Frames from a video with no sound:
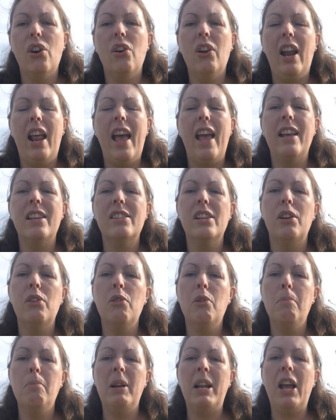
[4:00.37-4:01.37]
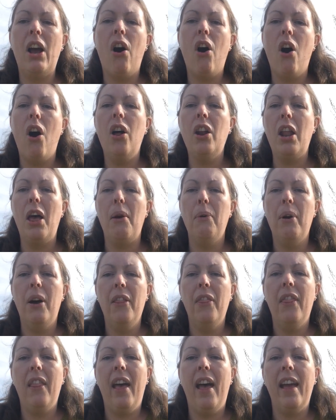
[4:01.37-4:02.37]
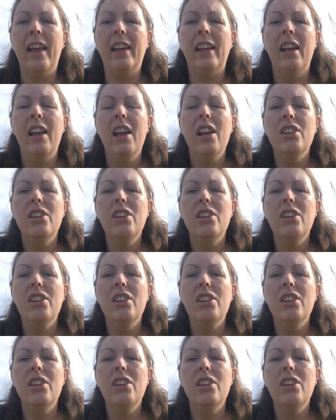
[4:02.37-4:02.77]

chocolate eggs are normally hollow, aren't they?